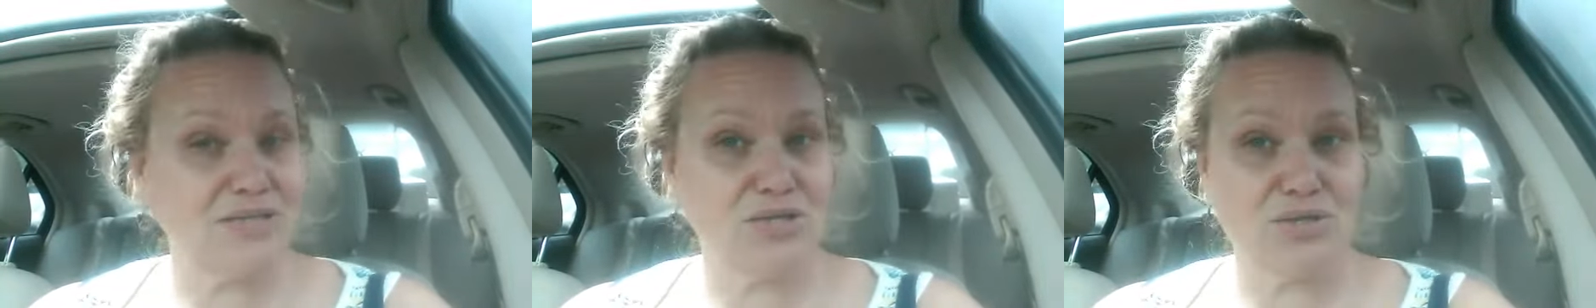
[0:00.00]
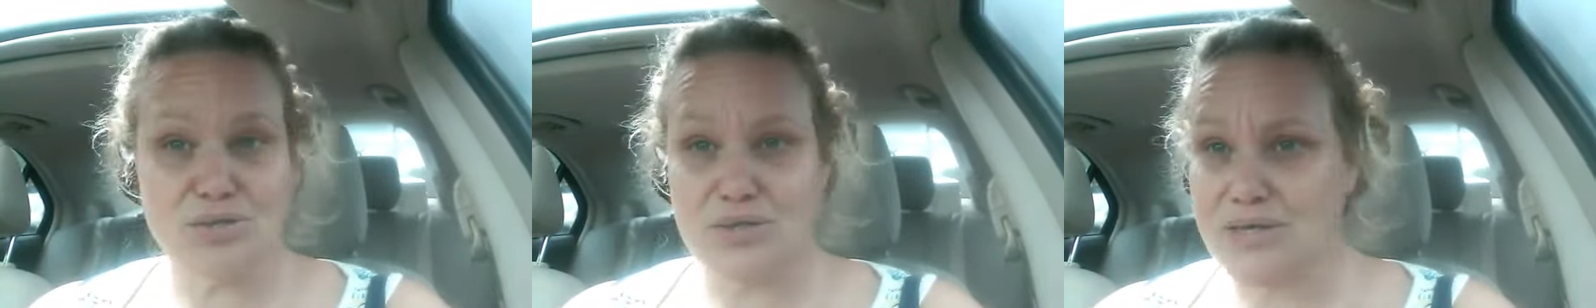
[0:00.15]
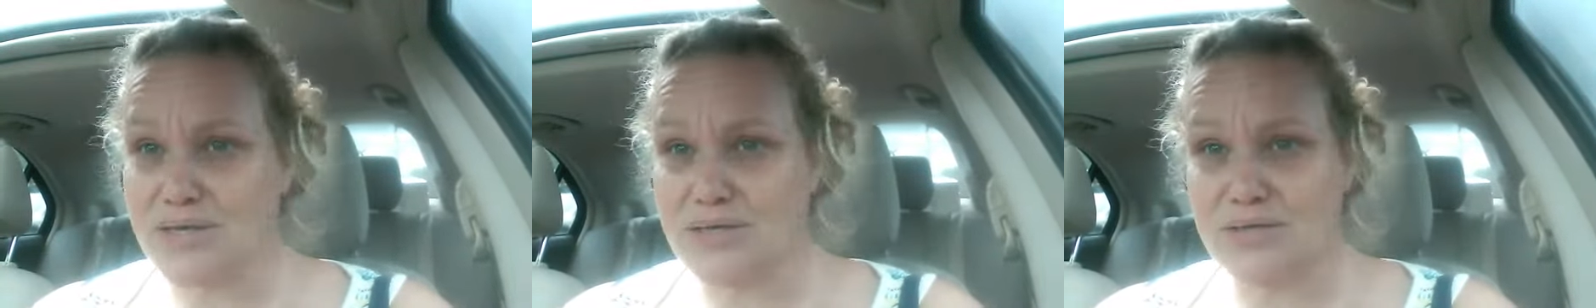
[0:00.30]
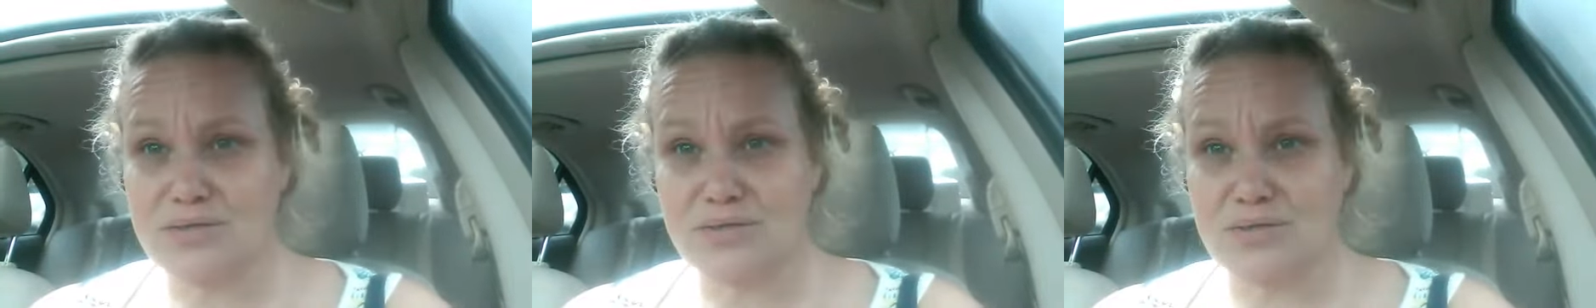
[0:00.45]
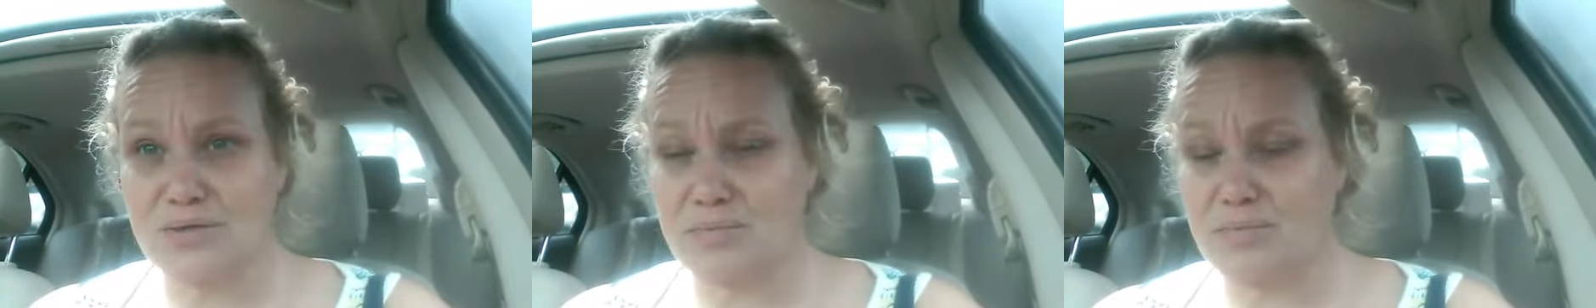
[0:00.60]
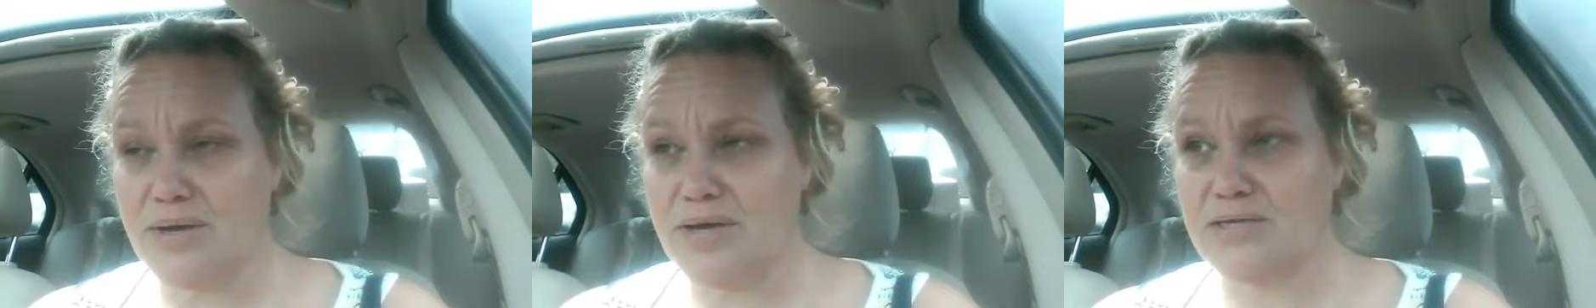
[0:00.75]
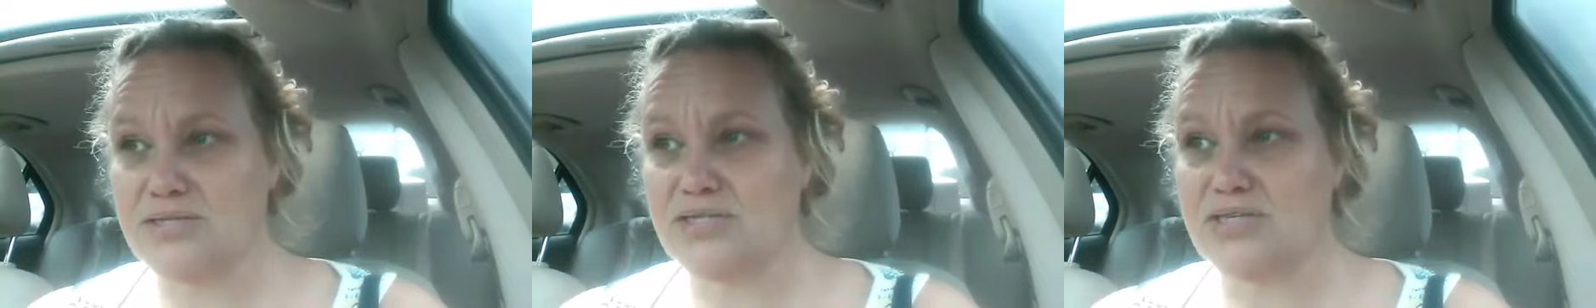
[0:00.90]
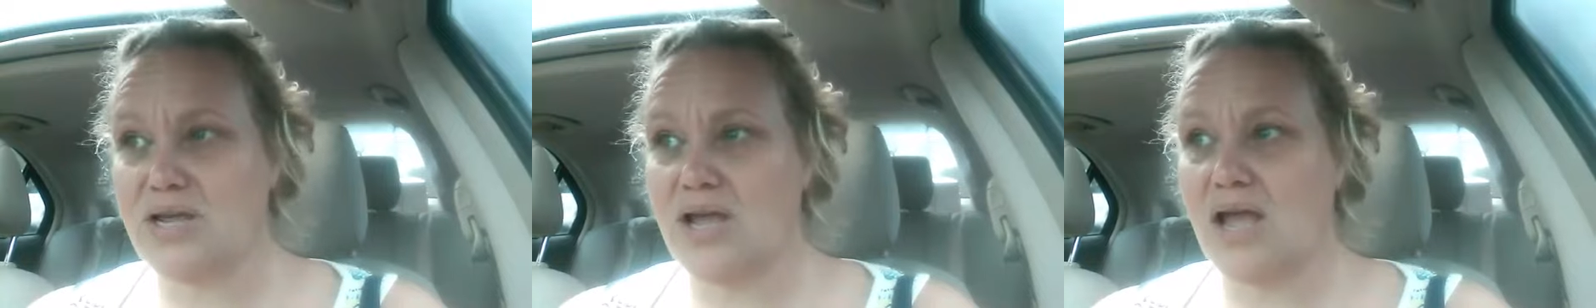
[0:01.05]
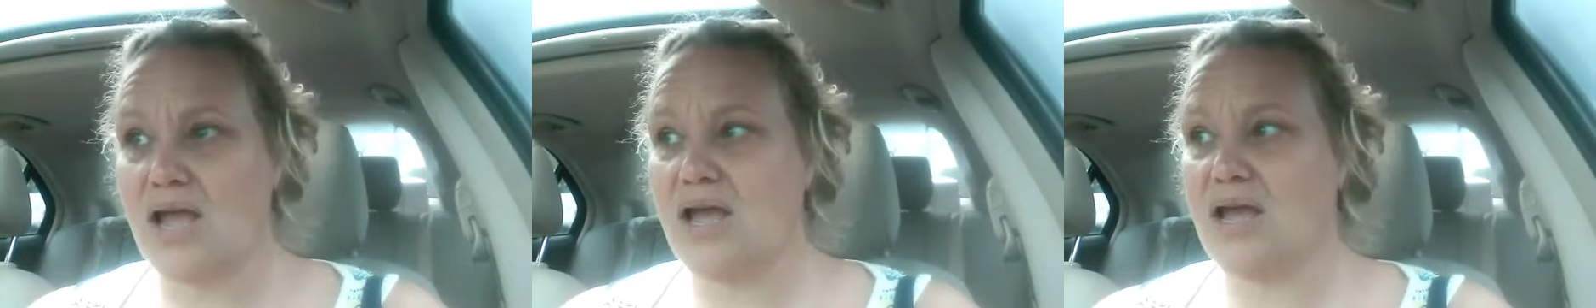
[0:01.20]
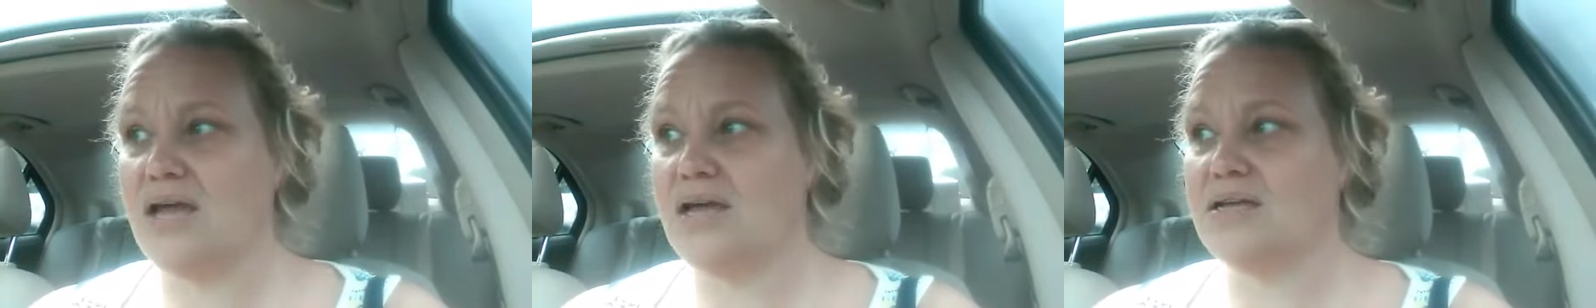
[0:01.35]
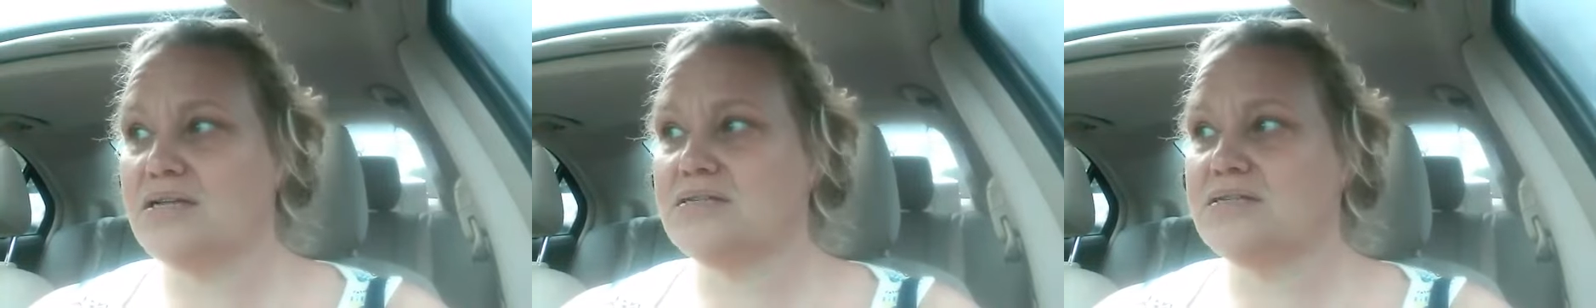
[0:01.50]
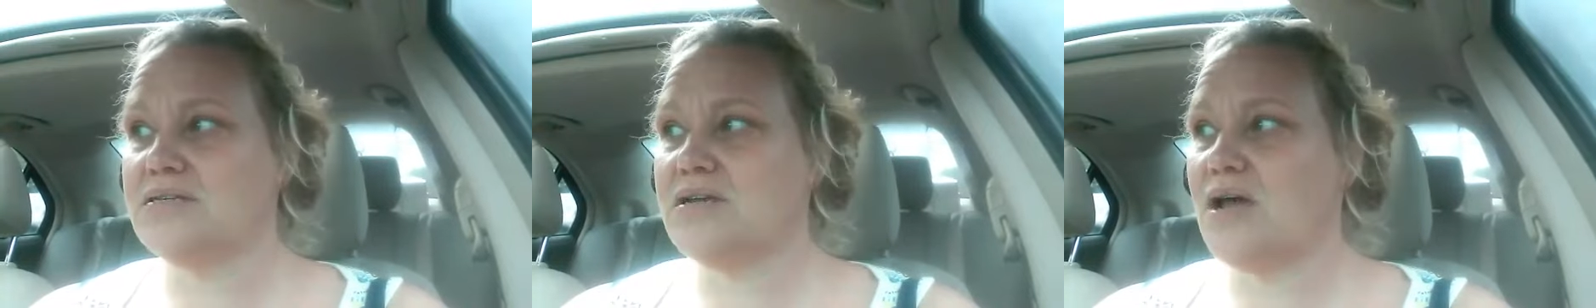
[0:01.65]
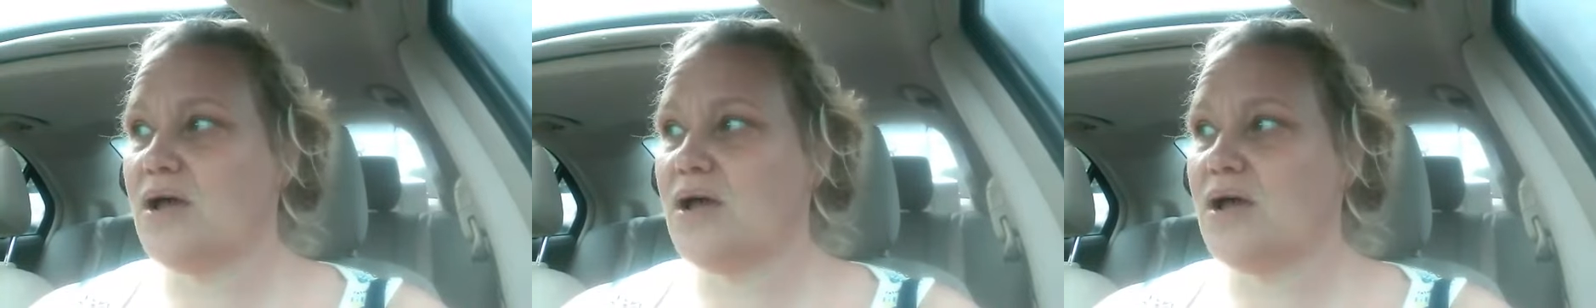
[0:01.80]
so thank you so much. And